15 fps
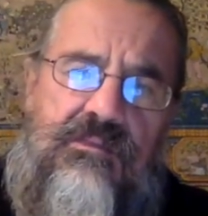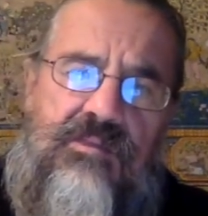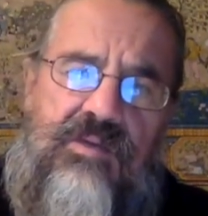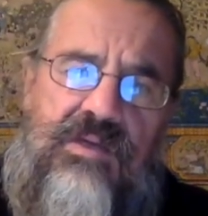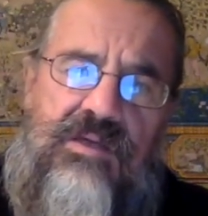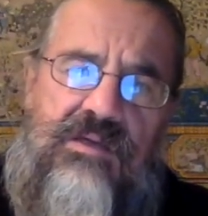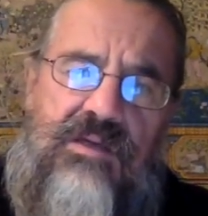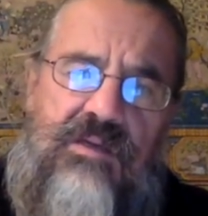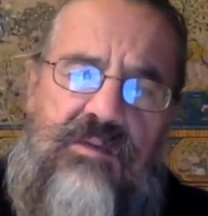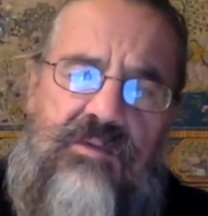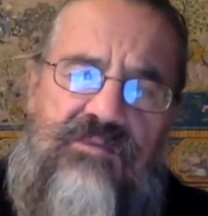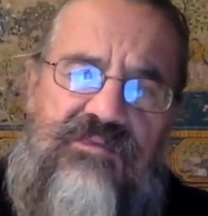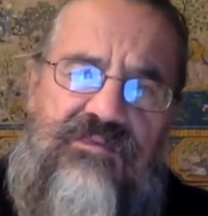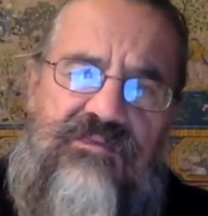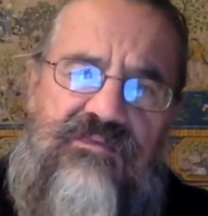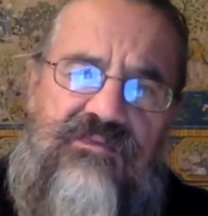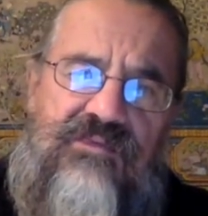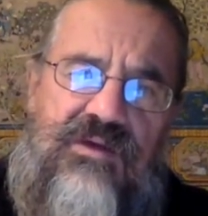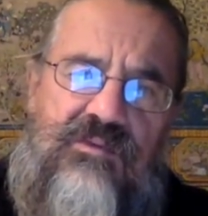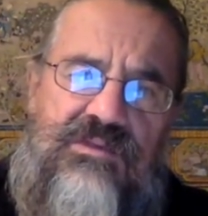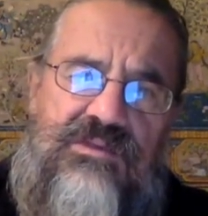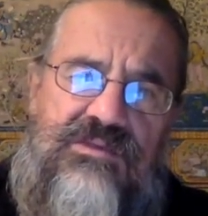Right? I want
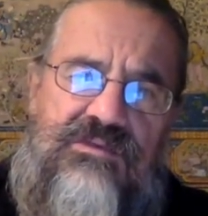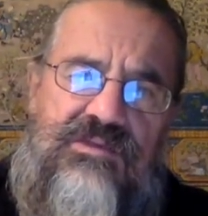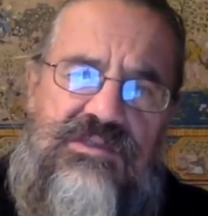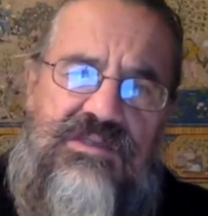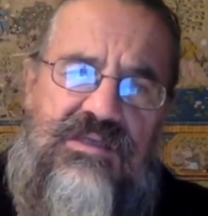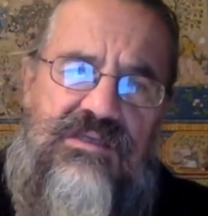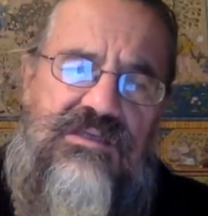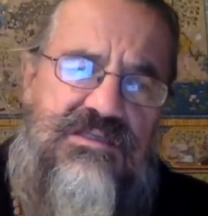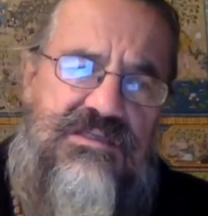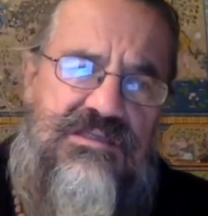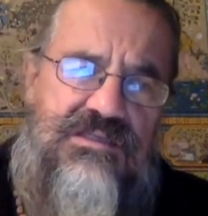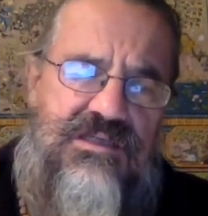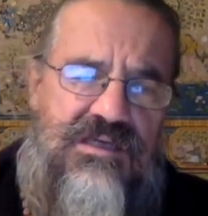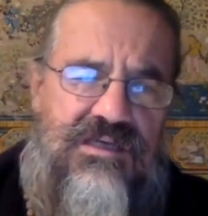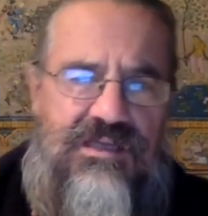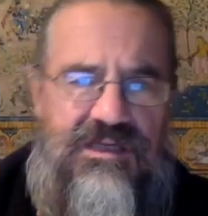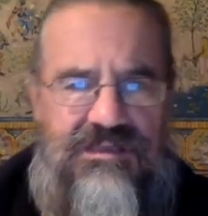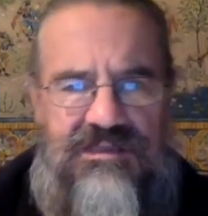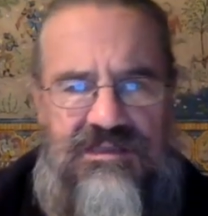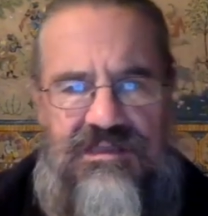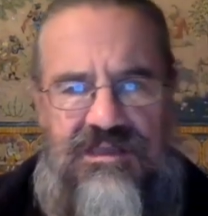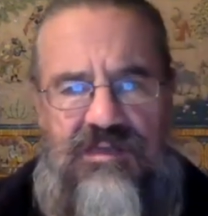to attain this desire,
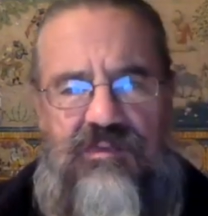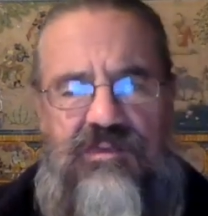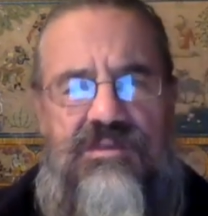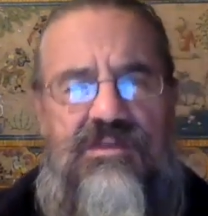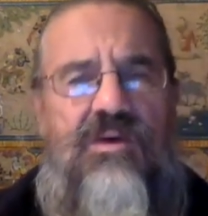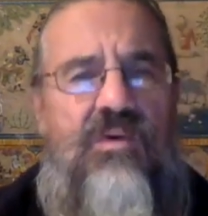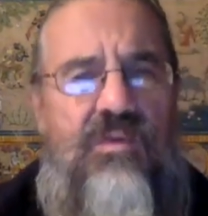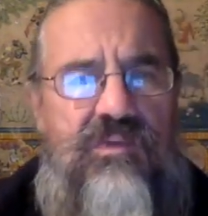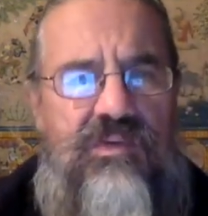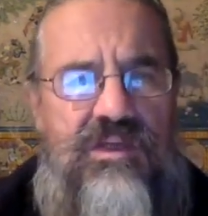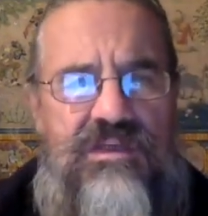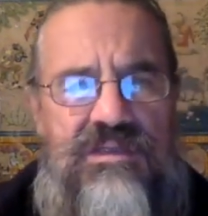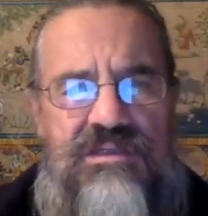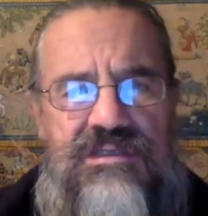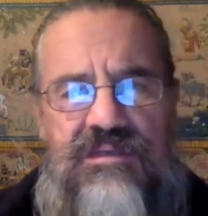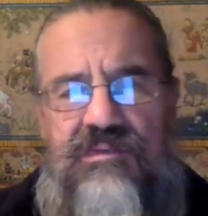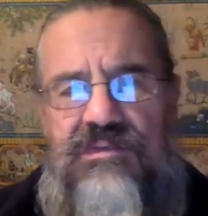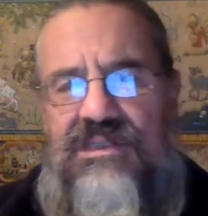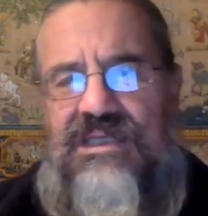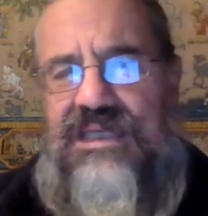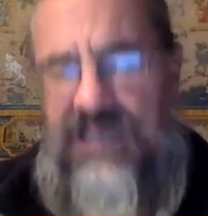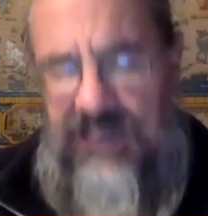that desire. I want to own this. I
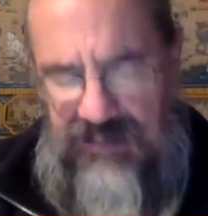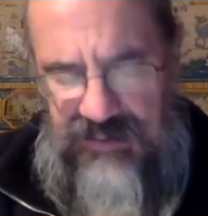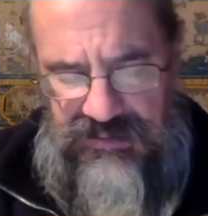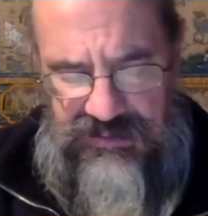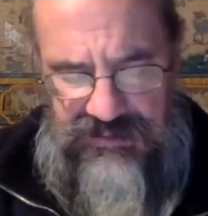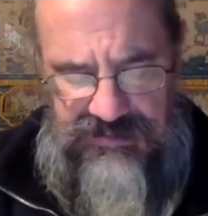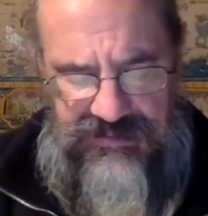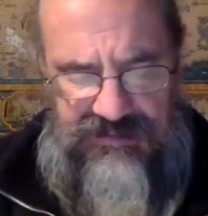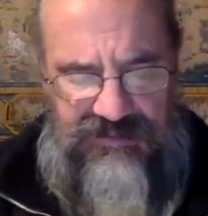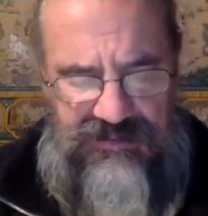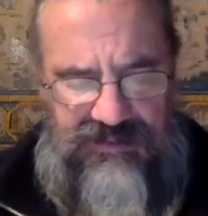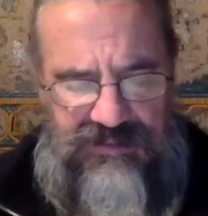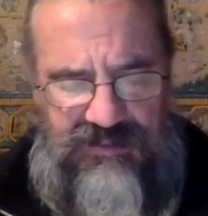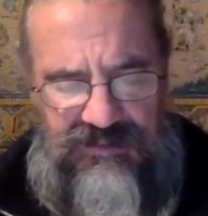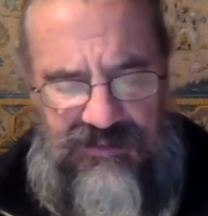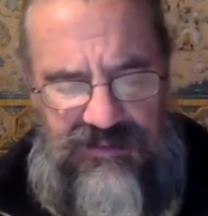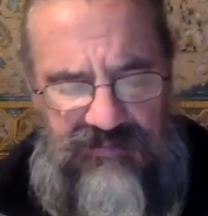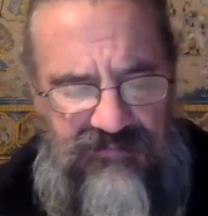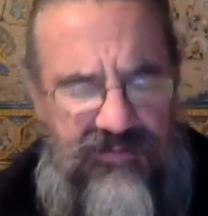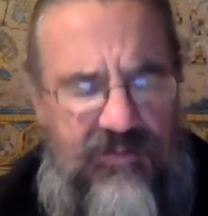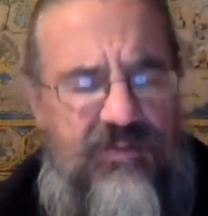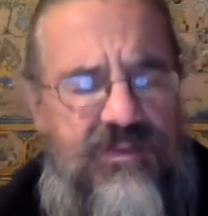want to gain that.
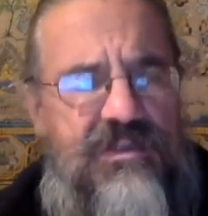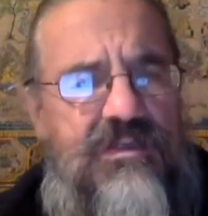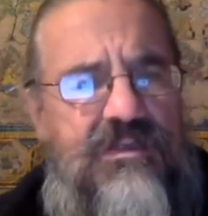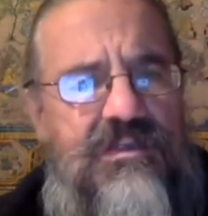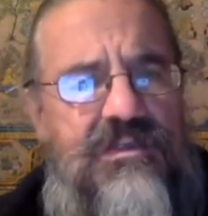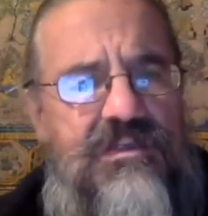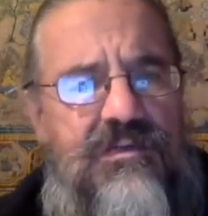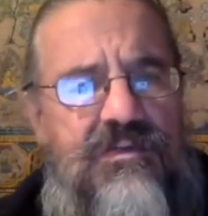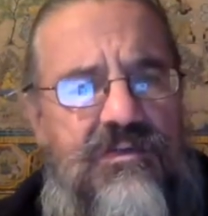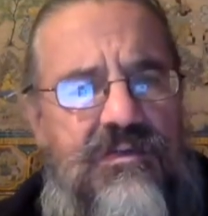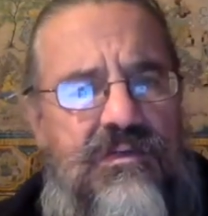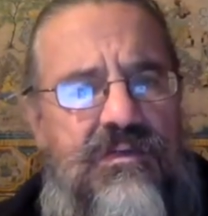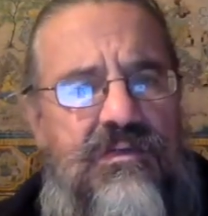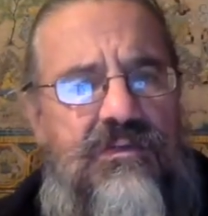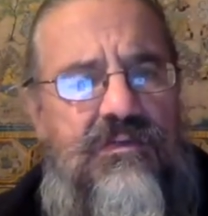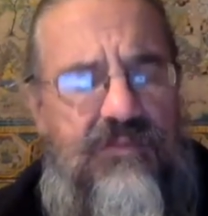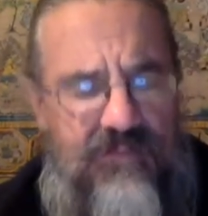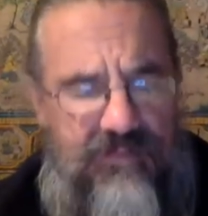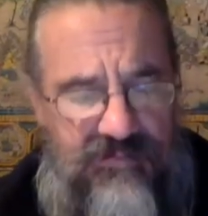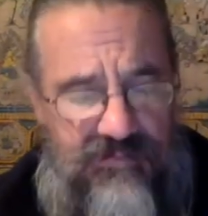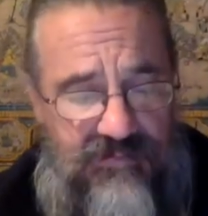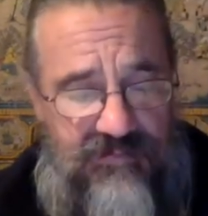And focus on the soul alone.
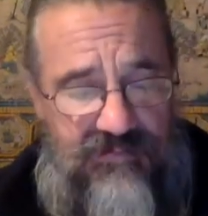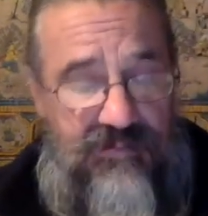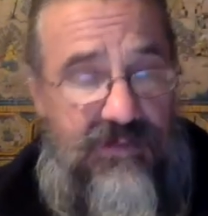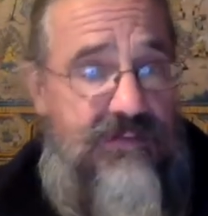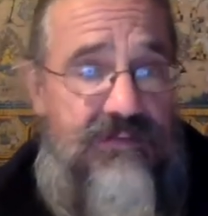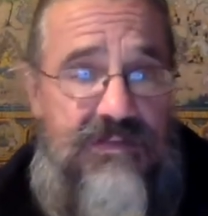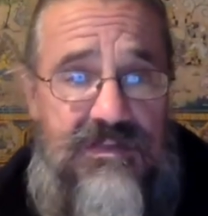Right?